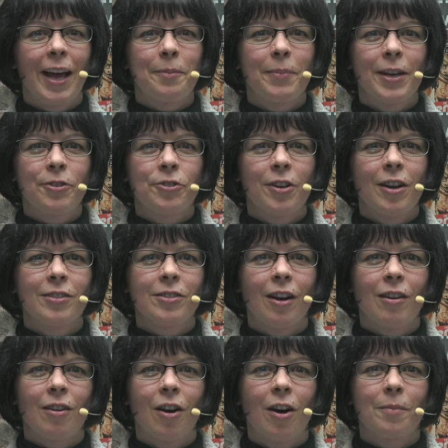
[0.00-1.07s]
at
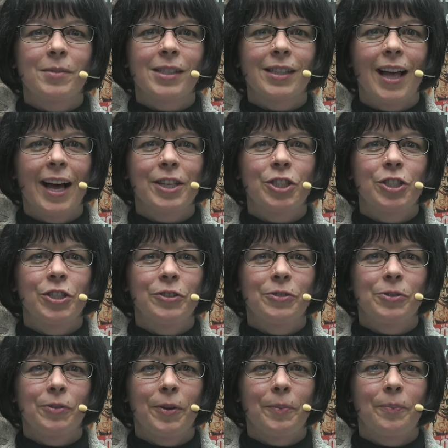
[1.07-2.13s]
patreon.com slash
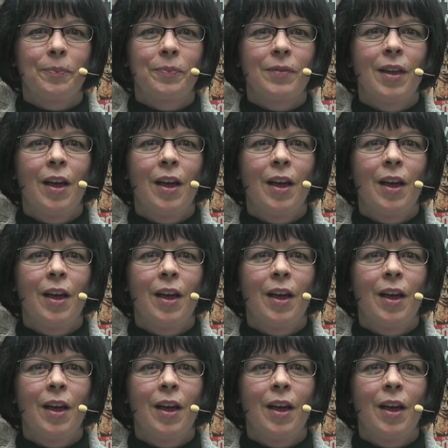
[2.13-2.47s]
newsroom.